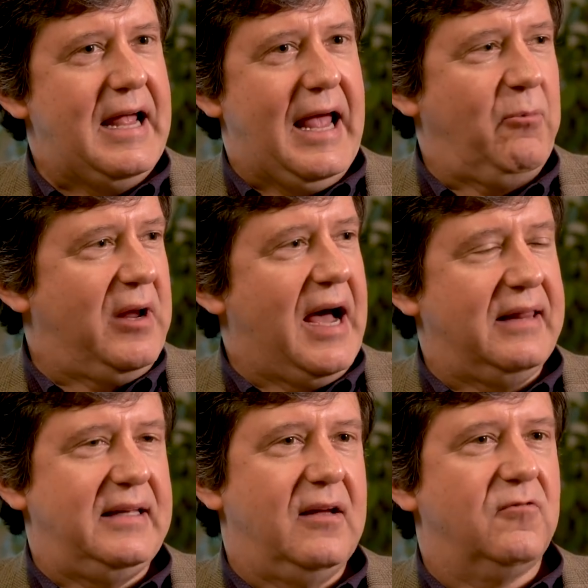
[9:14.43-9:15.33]
and we
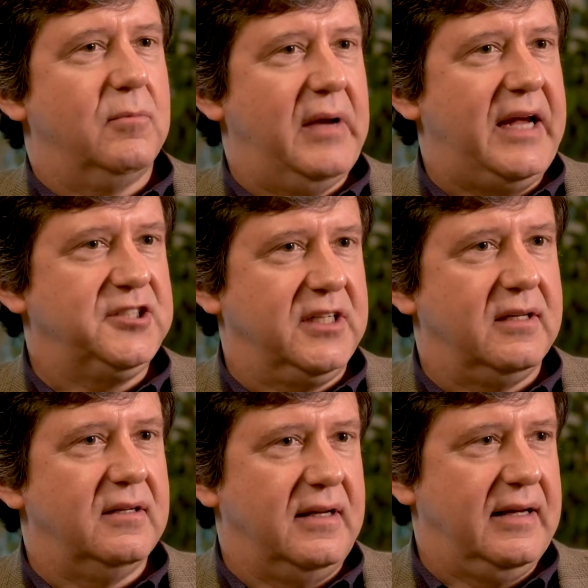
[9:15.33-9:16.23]
got the
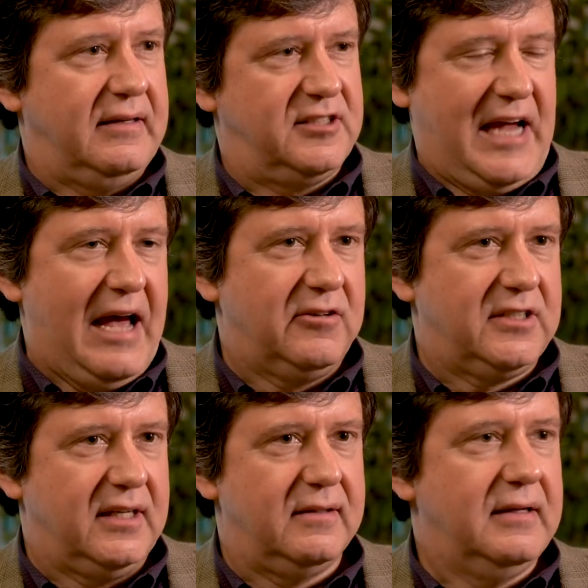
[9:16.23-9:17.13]
information at
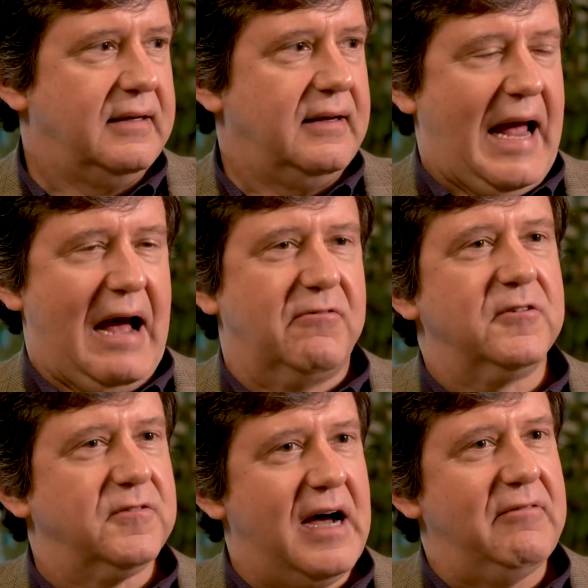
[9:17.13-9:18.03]
Satterton
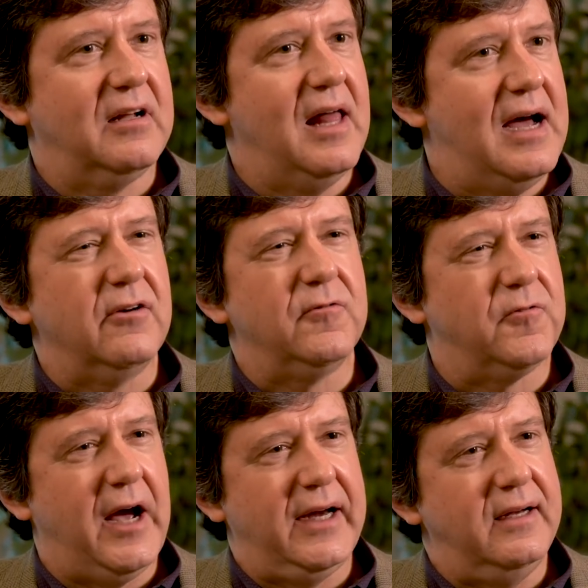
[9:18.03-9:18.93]
after 5 o'clock on
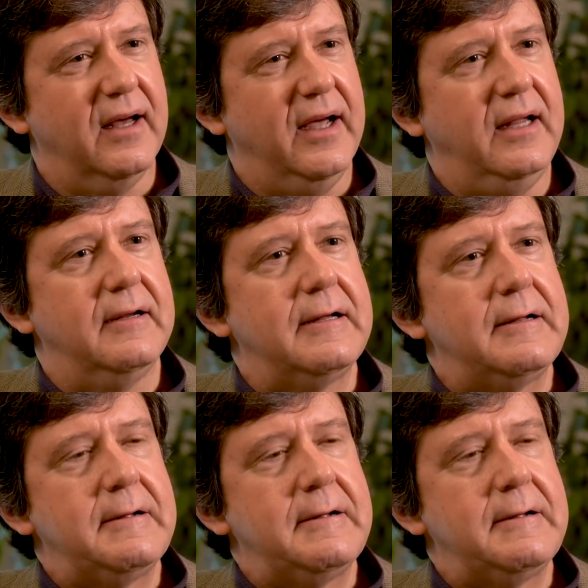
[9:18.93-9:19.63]
Friday night.